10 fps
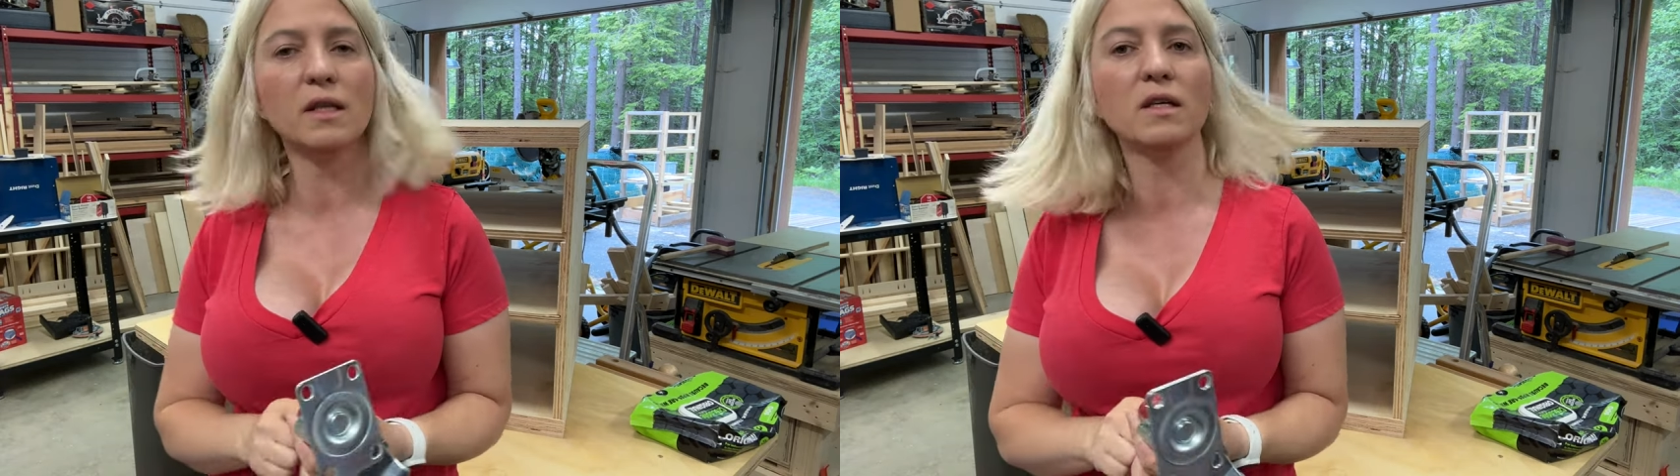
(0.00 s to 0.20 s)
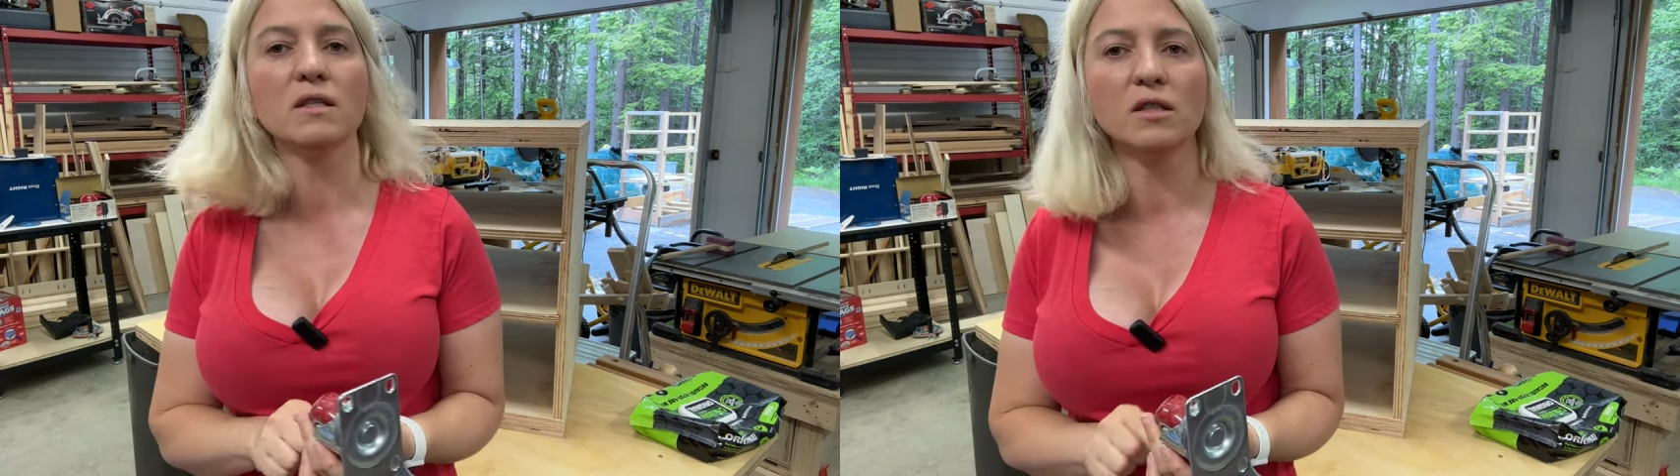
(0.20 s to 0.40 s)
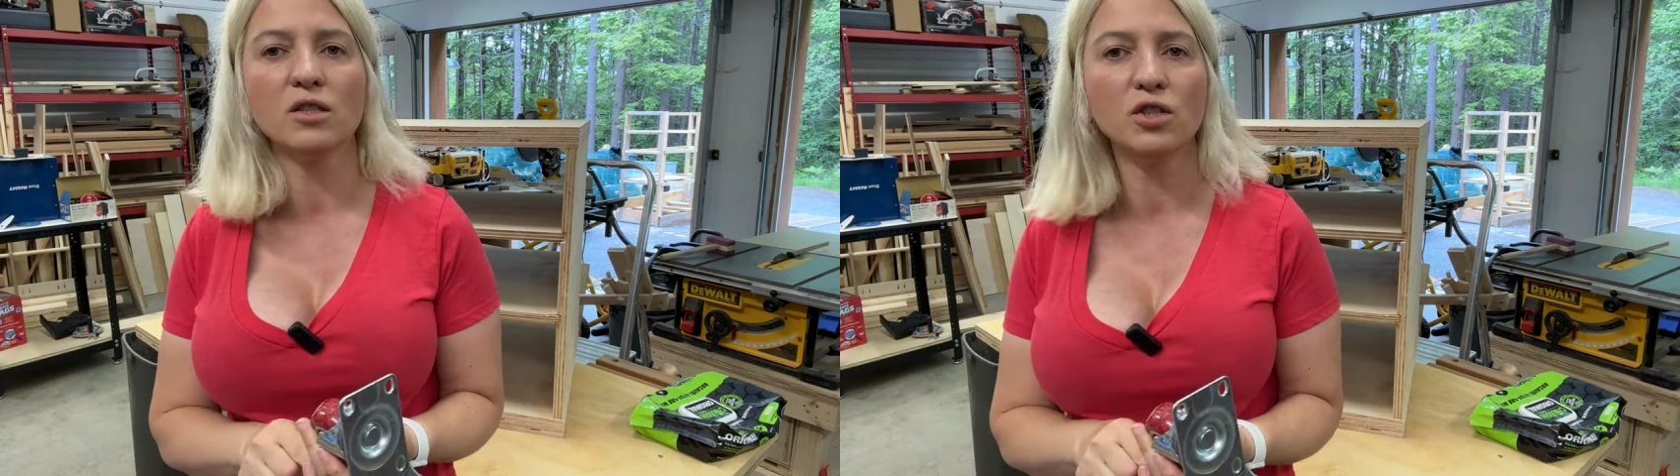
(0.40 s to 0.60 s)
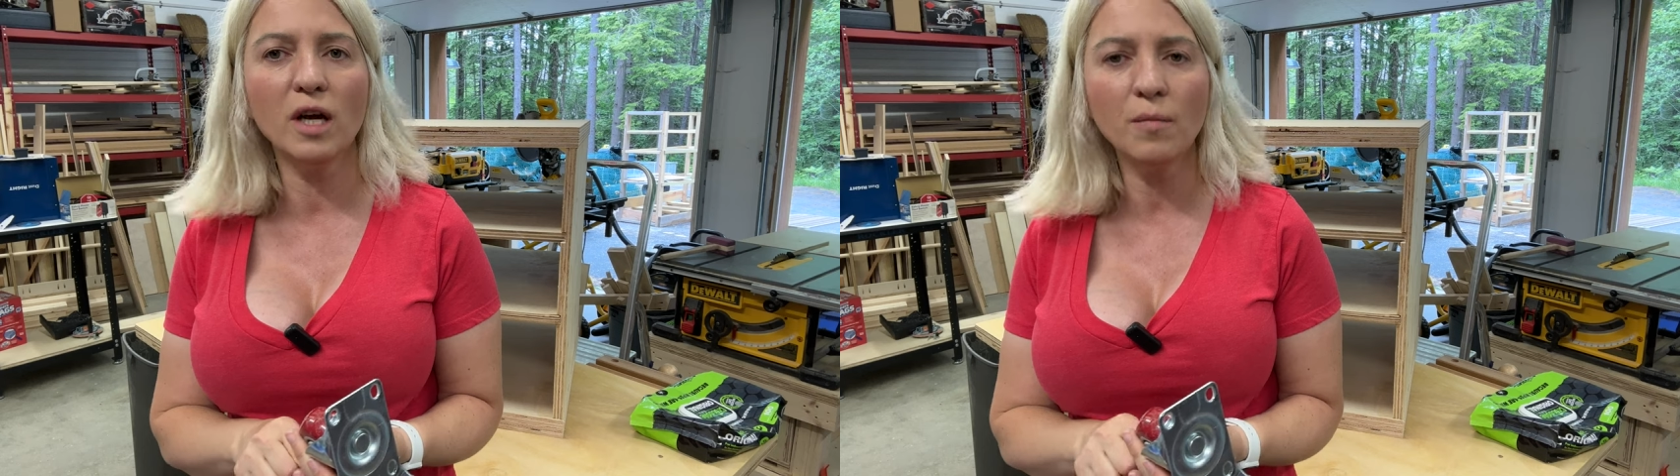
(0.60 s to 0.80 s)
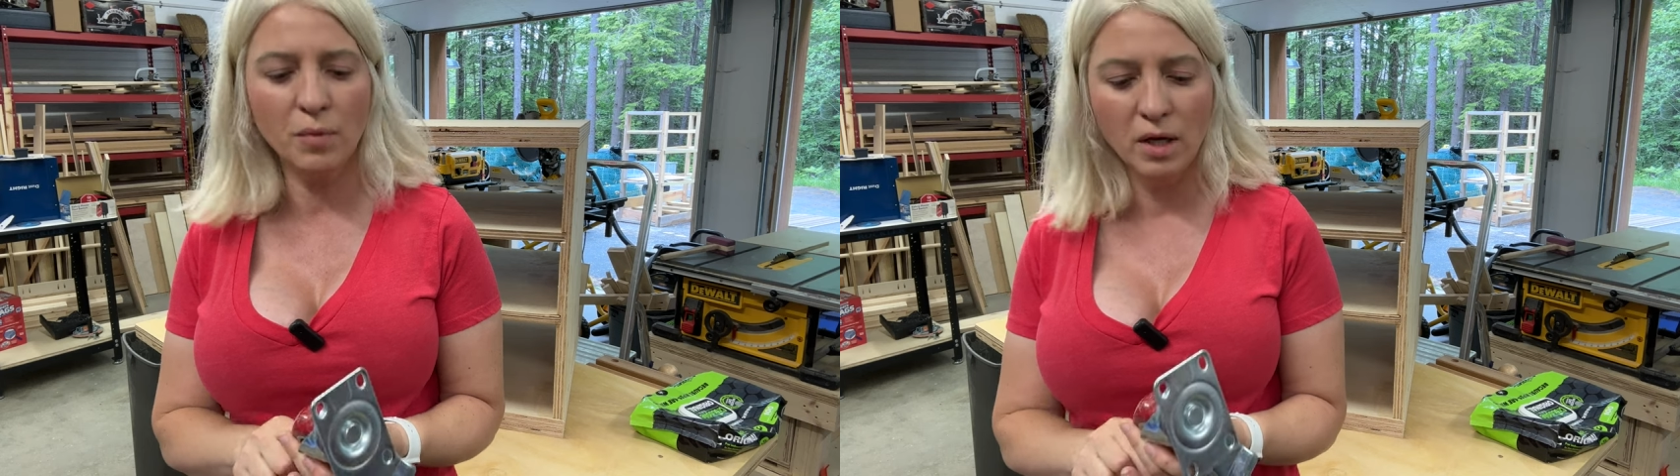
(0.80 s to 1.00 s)
things in the
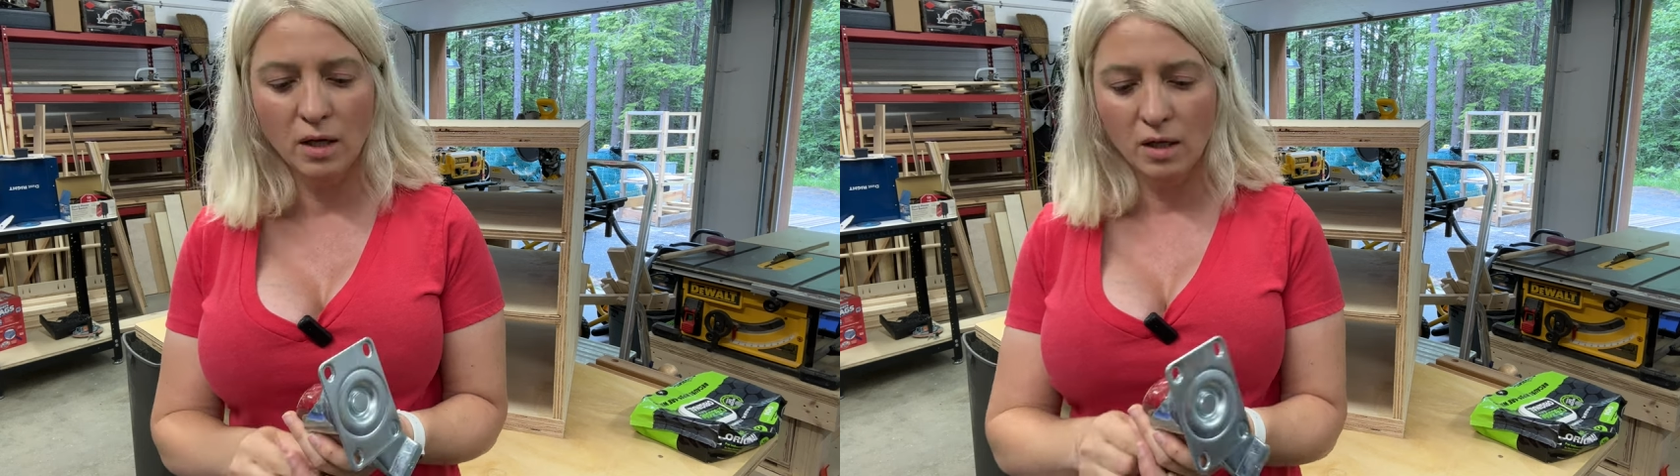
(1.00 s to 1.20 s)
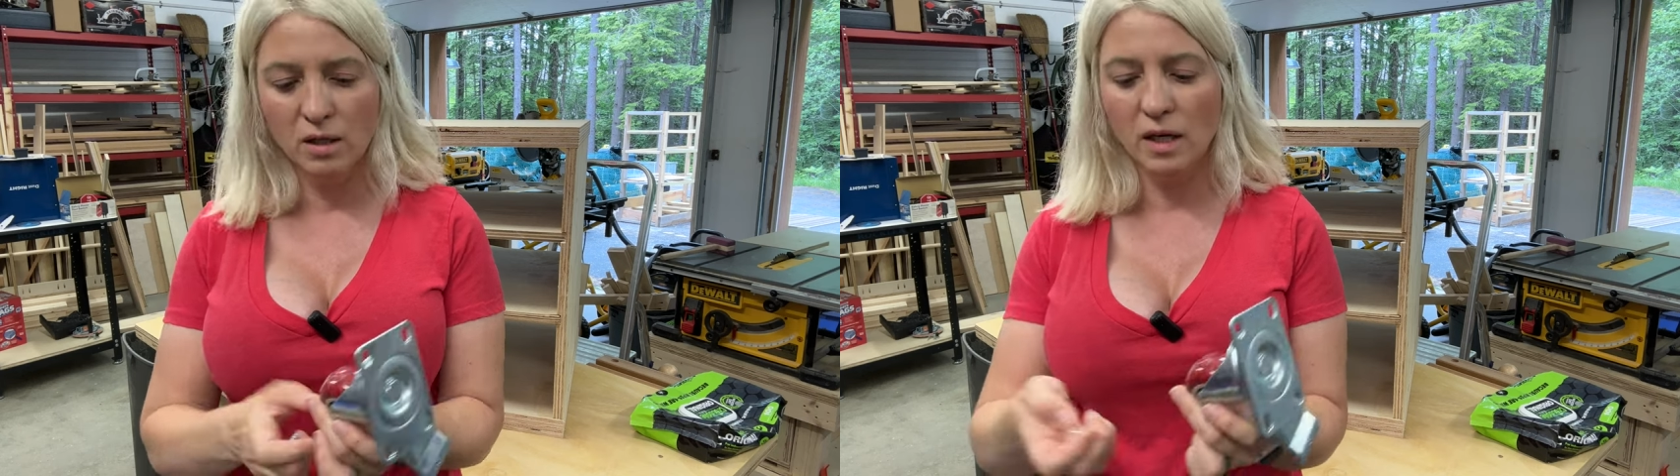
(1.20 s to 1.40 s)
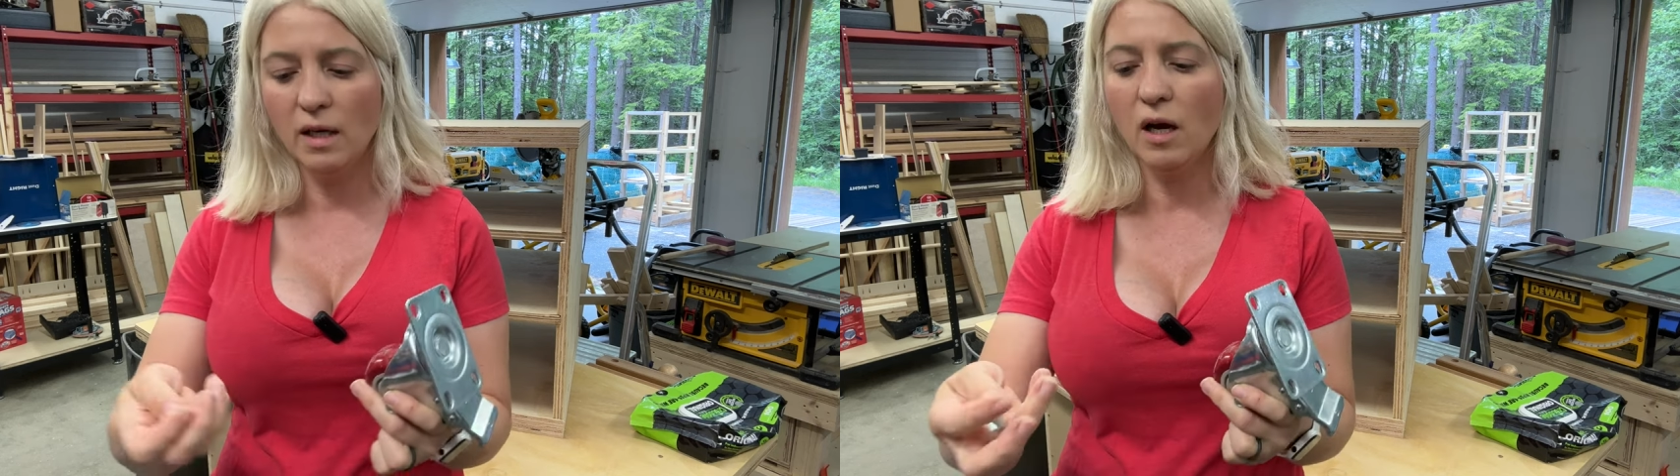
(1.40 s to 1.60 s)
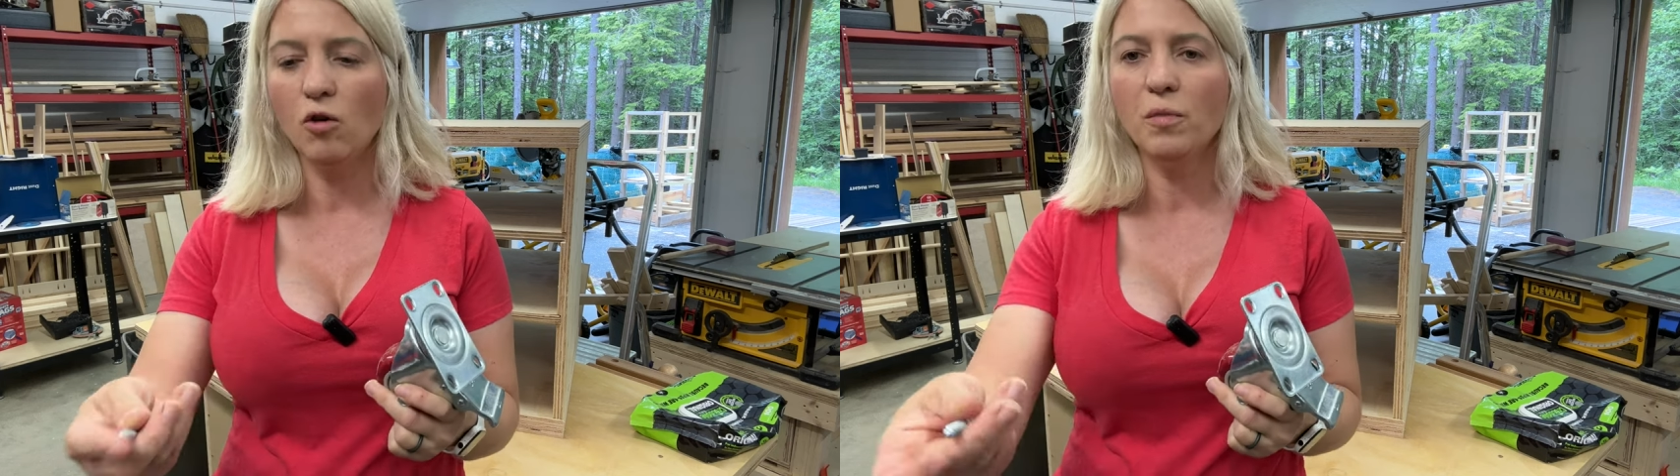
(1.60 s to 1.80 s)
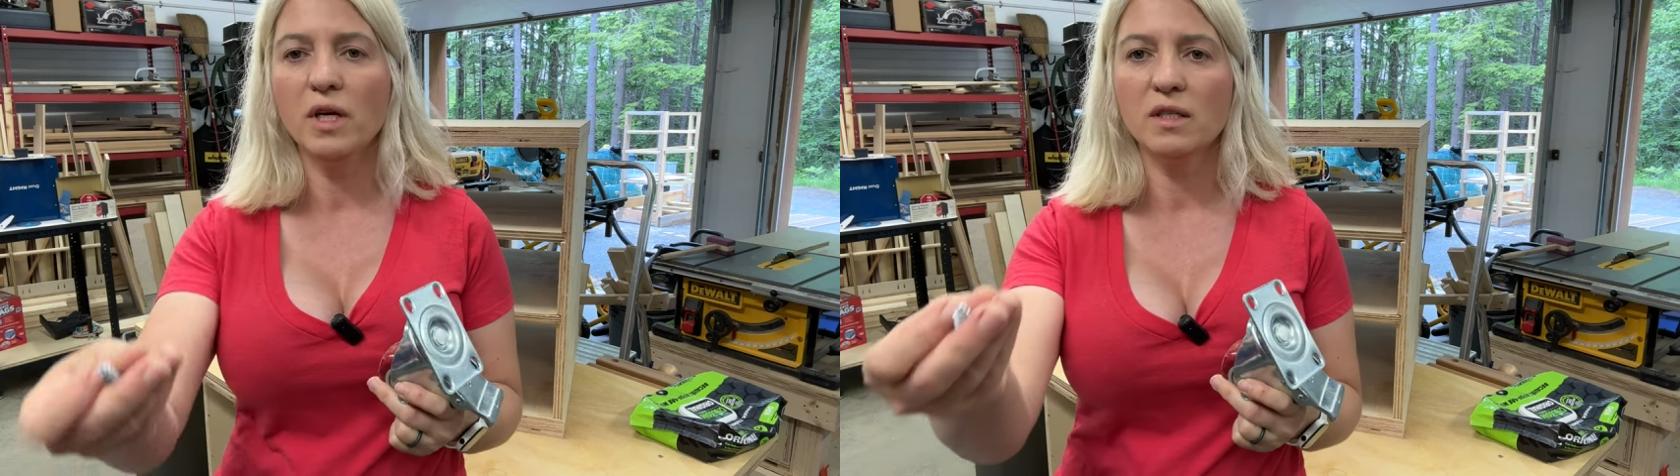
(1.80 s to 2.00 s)
shop, and
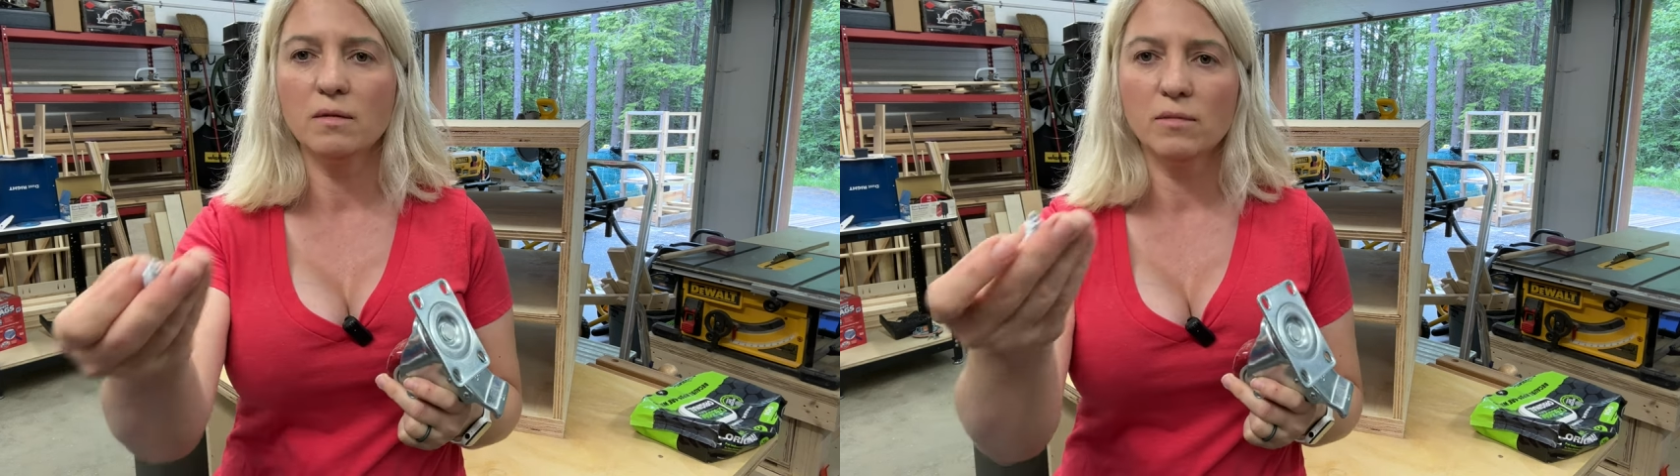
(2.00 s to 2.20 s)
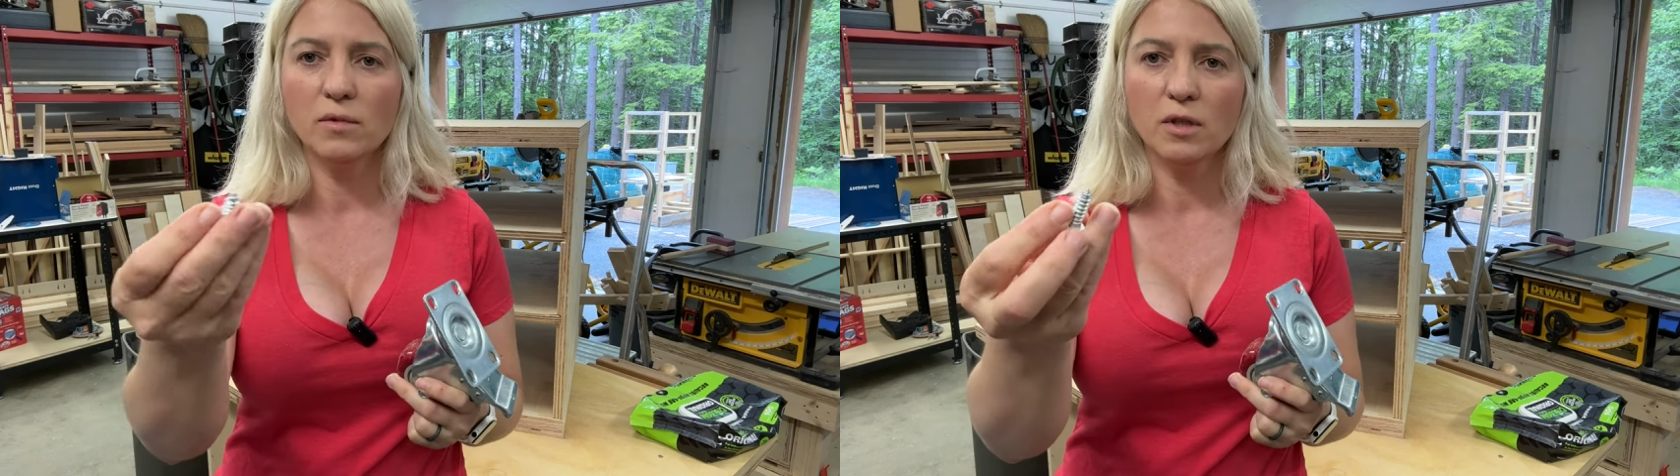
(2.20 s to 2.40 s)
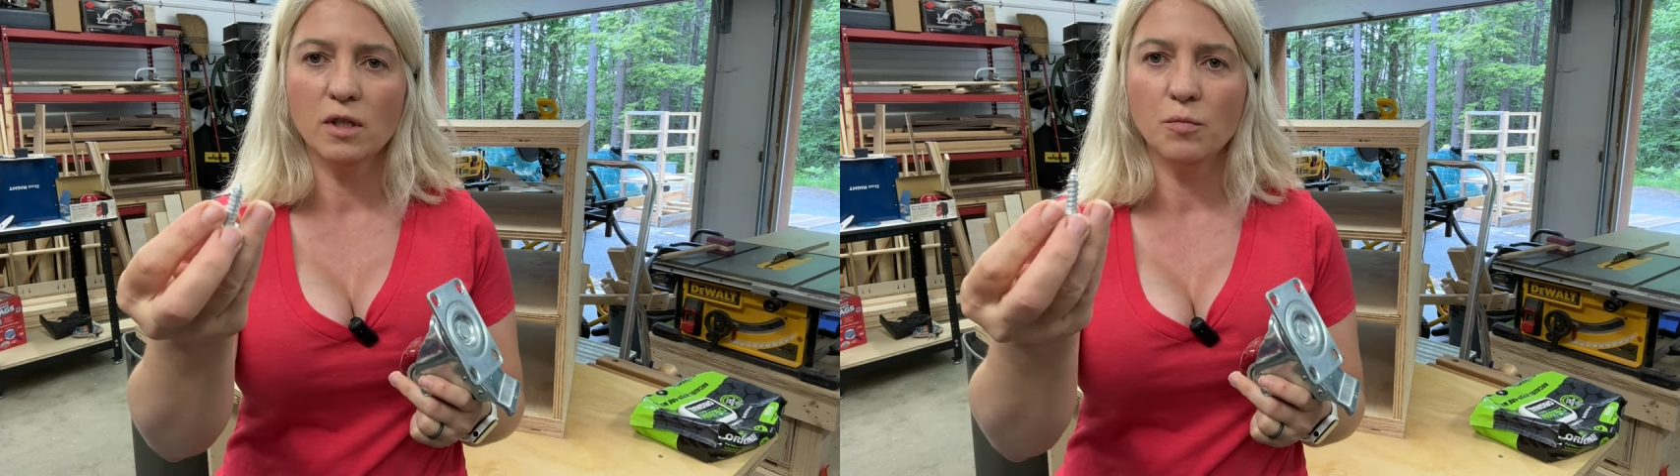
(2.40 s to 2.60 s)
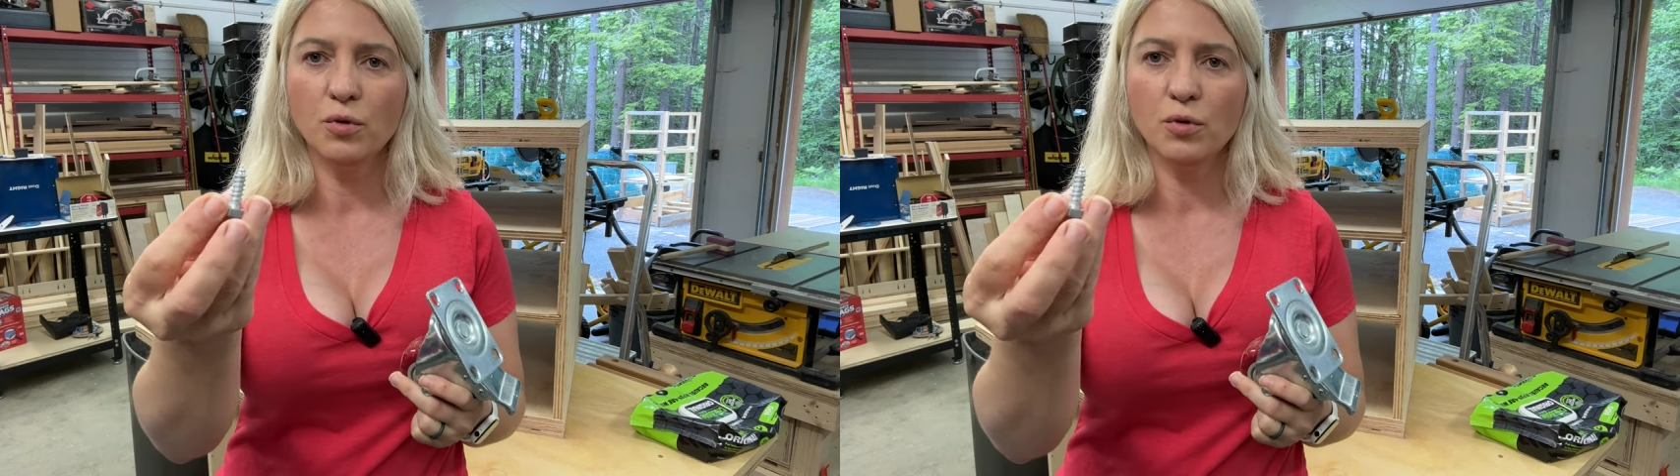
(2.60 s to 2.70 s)
I'll be uh,